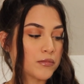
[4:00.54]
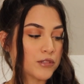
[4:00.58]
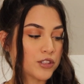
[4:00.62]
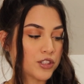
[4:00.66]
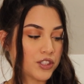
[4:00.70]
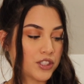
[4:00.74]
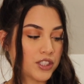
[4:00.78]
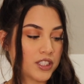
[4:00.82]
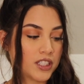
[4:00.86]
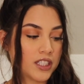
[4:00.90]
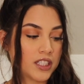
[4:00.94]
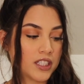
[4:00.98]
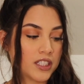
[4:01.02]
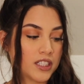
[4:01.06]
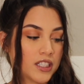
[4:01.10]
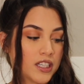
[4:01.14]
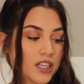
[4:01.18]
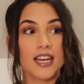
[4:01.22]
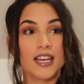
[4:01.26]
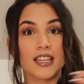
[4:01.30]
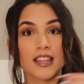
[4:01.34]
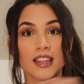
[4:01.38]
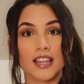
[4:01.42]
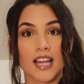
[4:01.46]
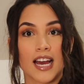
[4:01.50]
machine,
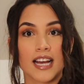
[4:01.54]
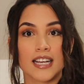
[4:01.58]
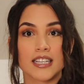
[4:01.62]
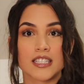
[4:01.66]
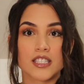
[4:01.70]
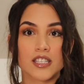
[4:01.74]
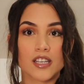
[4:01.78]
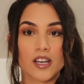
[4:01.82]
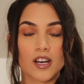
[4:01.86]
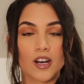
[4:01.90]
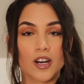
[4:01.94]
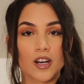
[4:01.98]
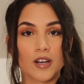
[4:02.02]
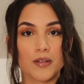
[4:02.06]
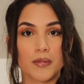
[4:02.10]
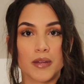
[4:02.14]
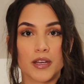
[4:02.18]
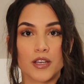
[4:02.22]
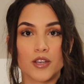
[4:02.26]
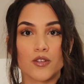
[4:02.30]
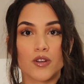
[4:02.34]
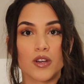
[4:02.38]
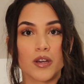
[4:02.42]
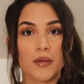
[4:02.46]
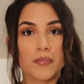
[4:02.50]
it lights up.
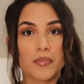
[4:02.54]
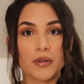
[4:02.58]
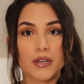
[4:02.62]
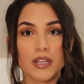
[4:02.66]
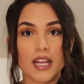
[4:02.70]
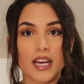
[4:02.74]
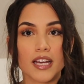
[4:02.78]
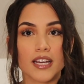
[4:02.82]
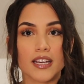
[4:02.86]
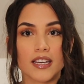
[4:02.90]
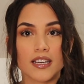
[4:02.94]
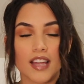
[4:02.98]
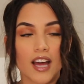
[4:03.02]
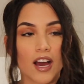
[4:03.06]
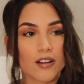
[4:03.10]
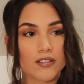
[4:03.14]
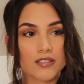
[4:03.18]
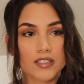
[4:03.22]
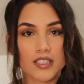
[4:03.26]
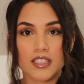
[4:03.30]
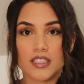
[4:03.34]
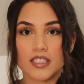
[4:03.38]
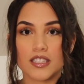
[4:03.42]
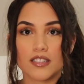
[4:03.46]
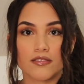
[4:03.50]
Like you can put like
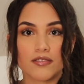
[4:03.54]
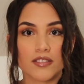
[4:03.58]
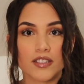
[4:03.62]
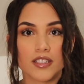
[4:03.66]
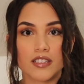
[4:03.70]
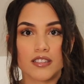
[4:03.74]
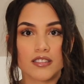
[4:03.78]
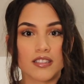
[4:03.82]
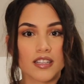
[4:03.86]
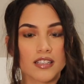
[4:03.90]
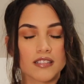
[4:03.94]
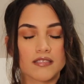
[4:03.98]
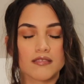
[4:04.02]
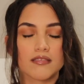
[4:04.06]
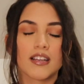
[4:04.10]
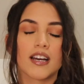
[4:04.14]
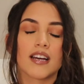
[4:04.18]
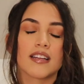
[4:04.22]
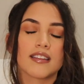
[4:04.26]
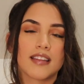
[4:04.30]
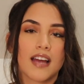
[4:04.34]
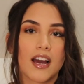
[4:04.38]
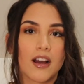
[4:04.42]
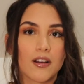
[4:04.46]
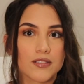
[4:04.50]
1,000 different, like
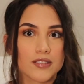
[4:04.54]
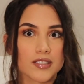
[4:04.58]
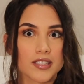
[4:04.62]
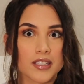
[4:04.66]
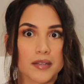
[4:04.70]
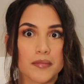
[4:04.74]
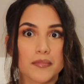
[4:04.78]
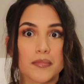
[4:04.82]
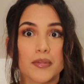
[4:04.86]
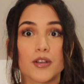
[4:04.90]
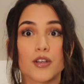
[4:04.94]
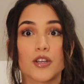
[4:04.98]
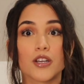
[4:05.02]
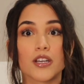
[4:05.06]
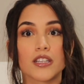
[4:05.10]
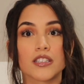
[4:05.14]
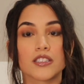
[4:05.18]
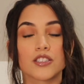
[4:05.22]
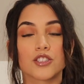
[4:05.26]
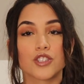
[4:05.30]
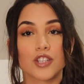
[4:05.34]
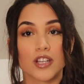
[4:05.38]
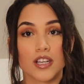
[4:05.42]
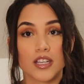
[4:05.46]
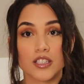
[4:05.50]
not 1,000, but you
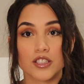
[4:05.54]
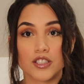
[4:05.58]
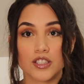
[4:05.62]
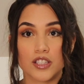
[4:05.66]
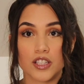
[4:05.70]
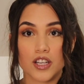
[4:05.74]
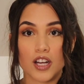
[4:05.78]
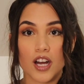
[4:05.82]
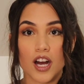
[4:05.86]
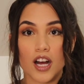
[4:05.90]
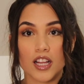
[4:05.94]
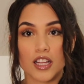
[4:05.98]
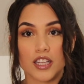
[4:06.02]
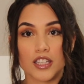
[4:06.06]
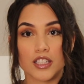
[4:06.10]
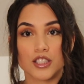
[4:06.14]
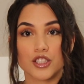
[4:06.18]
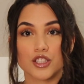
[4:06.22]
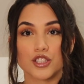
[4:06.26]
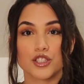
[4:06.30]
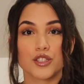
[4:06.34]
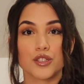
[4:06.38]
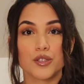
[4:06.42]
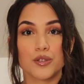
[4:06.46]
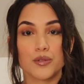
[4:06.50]
can change the
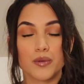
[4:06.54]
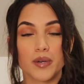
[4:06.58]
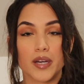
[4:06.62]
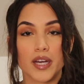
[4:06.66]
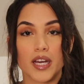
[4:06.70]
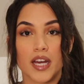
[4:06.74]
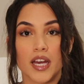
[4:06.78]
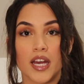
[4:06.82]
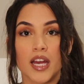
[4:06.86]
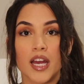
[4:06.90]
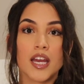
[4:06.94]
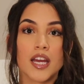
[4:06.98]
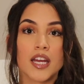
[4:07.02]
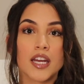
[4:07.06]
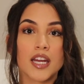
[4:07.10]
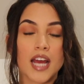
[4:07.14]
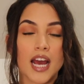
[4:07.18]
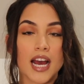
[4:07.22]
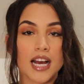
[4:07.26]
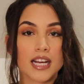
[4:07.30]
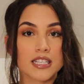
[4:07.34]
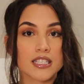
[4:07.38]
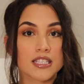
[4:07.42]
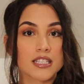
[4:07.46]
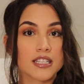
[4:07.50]
colors to it, and it
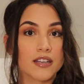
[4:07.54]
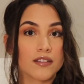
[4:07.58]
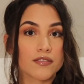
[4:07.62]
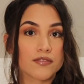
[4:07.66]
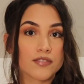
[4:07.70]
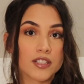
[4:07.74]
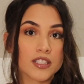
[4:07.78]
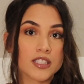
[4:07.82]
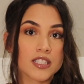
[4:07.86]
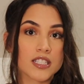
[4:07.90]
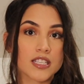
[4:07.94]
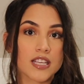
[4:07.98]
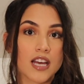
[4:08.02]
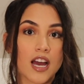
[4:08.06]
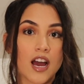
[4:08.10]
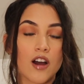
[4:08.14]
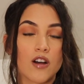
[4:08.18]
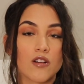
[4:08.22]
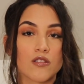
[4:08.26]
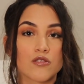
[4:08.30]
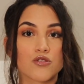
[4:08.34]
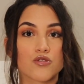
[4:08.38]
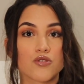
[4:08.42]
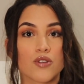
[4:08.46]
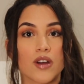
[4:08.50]
has different
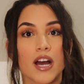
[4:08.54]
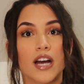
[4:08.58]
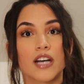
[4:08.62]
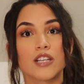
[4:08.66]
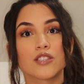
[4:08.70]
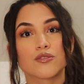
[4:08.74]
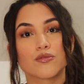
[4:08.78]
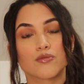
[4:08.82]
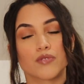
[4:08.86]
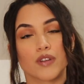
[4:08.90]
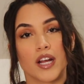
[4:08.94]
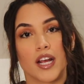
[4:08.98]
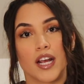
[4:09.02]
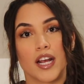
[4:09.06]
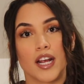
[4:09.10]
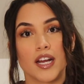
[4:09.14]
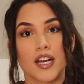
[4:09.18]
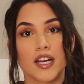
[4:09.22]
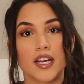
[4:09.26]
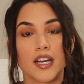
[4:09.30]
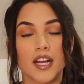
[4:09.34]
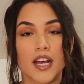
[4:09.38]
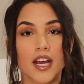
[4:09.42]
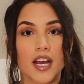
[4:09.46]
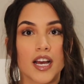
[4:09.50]
sounds. So it has
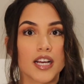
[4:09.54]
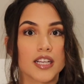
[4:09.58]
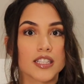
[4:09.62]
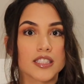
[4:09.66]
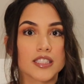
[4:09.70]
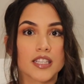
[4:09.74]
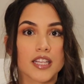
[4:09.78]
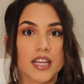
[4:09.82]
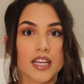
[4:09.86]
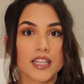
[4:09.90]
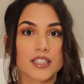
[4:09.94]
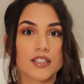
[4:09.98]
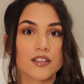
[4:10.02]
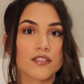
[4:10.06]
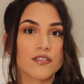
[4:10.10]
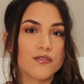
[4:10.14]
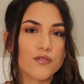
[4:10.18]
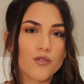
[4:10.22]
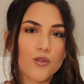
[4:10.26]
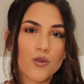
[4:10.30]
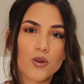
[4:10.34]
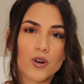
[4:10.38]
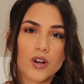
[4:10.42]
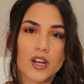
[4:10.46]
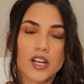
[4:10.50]
rain, it has like the
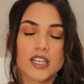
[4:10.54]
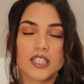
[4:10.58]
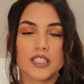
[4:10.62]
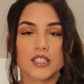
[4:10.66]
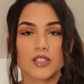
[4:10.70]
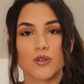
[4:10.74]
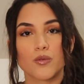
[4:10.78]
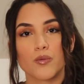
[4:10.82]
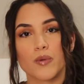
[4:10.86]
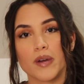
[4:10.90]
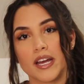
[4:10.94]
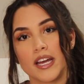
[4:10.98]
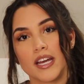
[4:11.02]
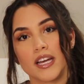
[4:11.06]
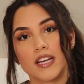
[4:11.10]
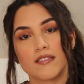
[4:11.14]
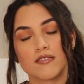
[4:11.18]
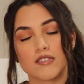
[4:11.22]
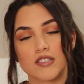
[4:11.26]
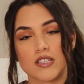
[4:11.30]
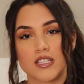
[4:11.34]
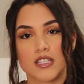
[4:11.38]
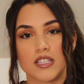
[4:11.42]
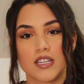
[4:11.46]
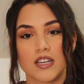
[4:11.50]
forest, the
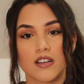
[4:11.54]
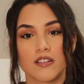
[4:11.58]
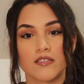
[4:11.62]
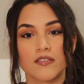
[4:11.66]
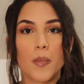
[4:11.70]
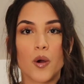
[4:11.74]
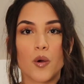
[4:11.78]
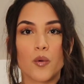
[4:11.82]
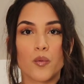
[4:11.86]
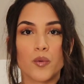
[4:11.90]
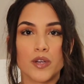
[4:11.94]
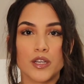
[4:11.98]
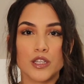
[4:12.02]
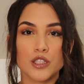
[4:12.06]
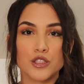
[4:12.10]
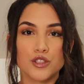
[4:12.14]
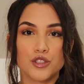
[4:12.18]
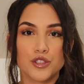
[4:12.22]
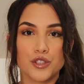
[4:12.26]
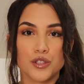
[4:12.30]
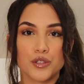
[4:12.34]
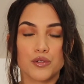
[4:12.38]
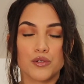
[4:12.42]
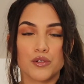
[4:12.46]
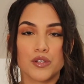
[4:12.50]
waves and stuff. But we
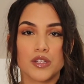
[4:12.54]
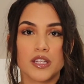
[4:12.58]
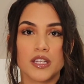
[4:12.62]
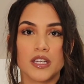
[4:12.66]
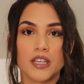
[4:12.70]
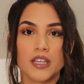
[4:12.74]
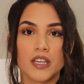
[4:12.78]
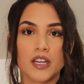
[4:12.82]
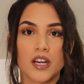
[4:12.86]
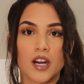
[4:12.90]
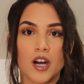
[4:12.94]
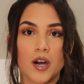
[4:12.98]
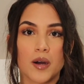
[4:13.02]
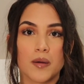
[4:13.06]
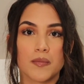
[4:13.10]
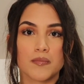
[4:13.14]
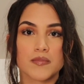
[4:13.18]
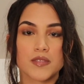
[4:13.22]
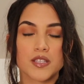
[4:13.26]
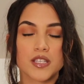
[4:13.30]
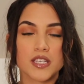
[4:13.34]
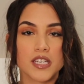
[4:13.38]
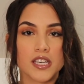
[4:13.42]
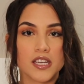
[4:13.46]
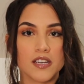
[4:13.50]
do the
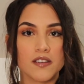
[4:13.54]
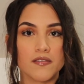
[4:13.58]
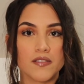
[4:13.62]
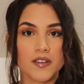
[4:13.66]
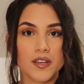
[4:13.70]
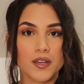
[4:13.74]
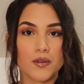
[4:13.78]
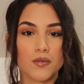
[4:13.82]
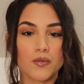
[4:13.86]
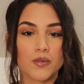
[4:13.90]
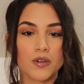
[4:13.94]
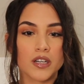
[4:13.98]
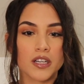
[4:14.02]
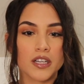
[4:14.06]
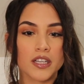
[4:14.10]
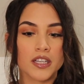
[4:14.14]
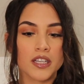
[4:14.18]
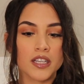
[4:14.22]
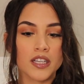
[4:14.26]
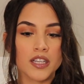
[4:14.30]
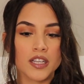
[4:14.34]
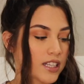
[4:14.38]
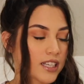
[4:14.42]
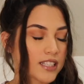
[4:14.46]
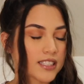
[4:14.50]
TV one,
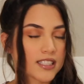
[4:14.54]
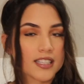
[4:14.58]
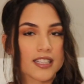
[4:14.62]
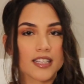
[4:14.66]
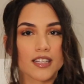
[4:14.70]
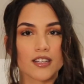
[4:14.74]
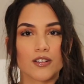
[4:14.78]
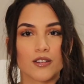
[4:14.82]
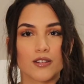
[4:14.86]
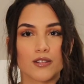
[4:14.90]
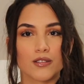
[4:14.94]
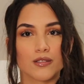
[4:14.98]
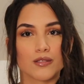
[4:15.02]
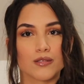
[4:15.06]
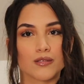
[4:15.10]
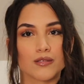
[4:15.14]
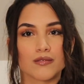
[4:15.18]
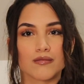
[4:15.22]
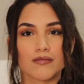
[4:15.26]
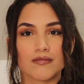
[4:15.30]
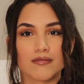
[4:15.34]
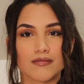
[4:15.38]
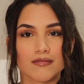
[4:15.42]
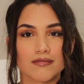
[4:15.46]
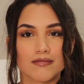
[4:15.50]
like the little